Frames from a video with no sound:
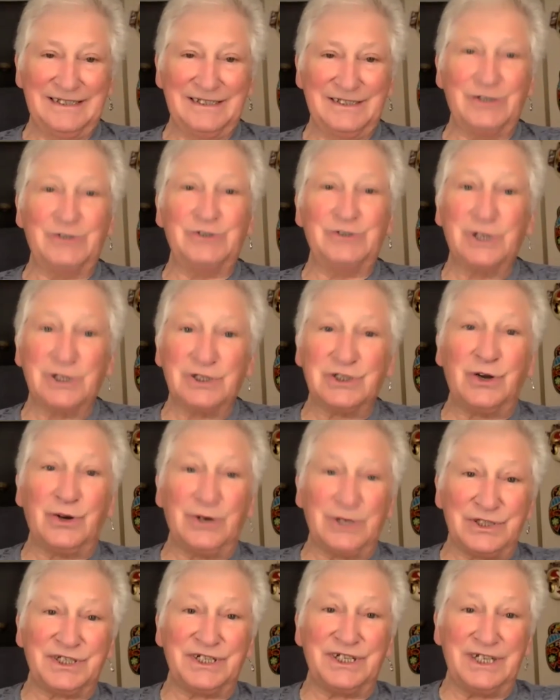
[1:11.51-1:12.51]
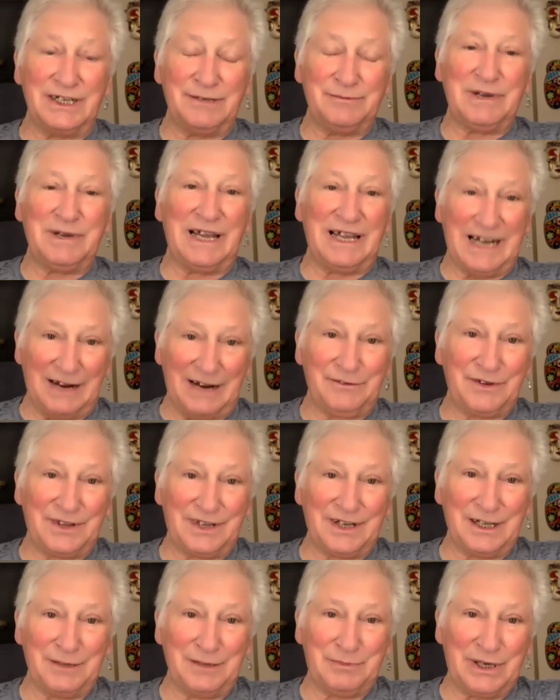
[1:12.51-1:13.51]
So just go to see him and
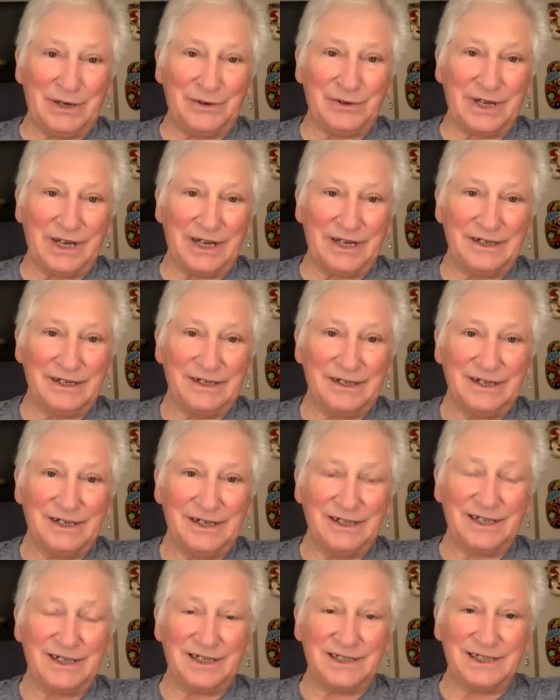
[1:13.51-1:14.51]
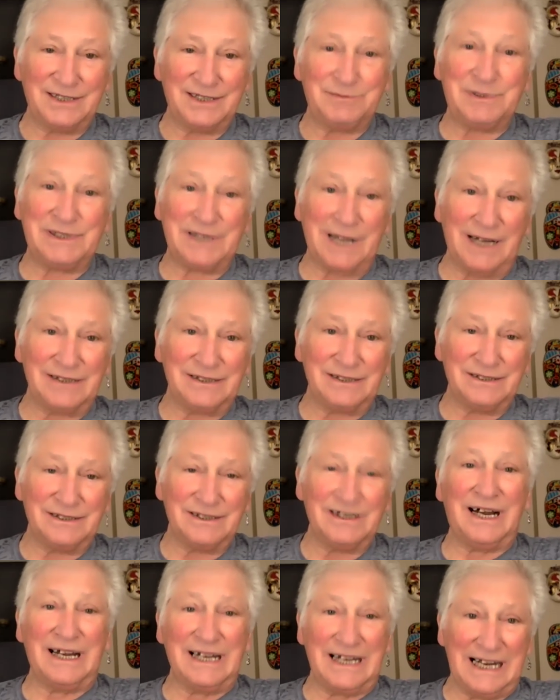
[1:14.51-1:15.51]
everything will be okay. The guy says, But
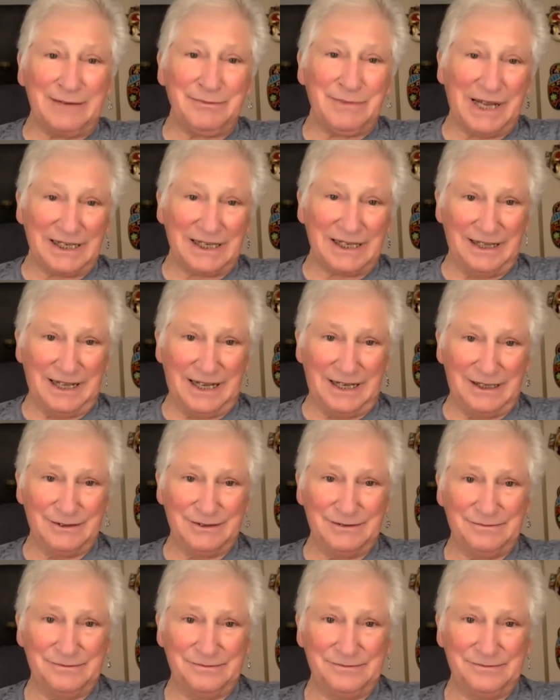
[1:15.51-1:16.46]
doctor, I am that clown.